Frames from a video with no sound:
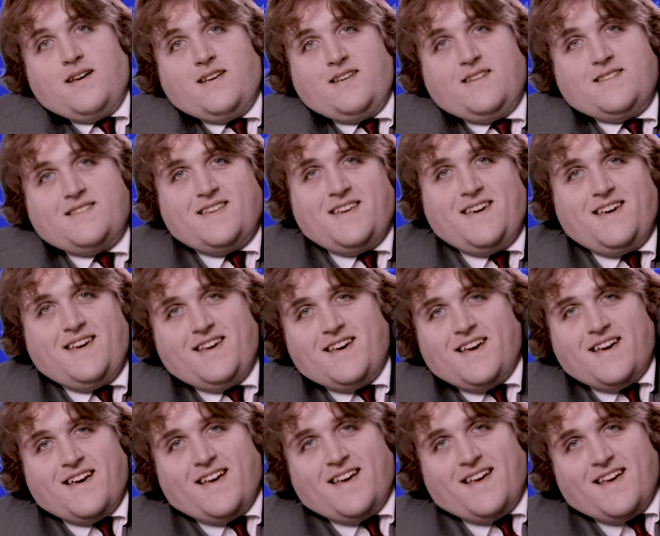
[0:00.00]
You
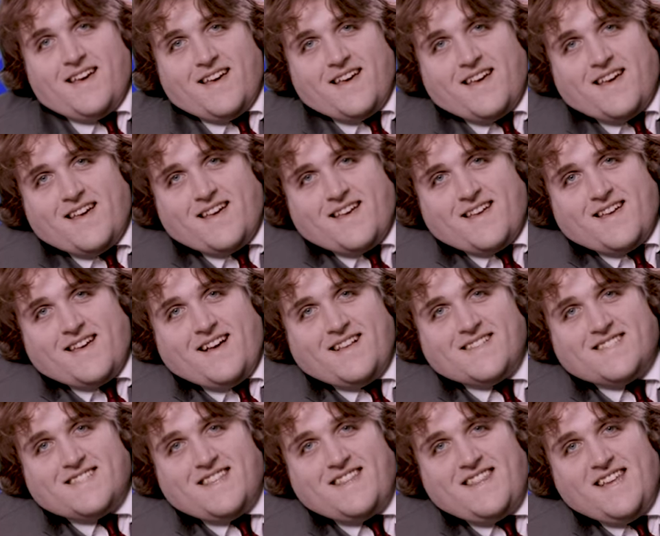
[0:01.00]
see,
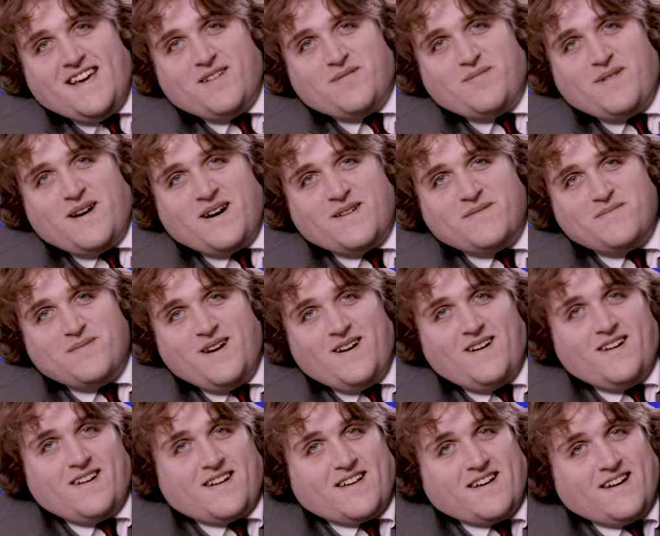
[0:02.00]
that's the thing about
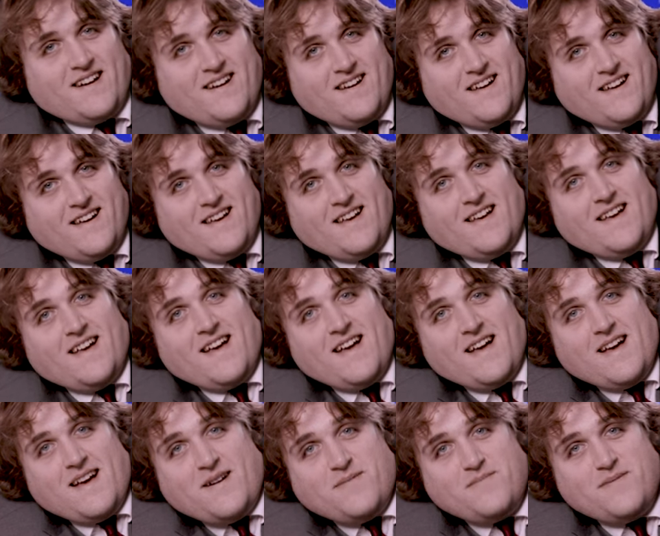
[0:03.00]
America.
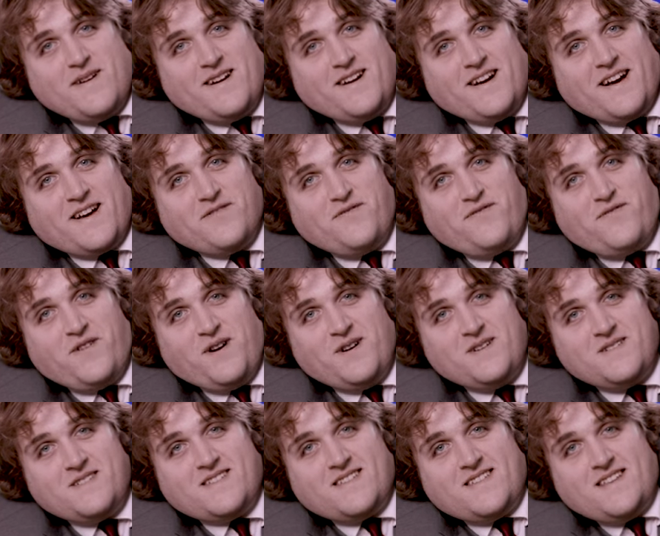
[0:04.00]
America
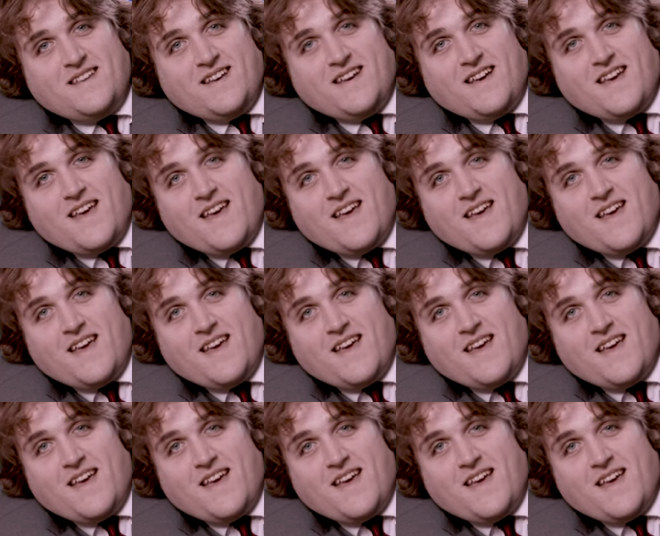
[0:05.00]
first,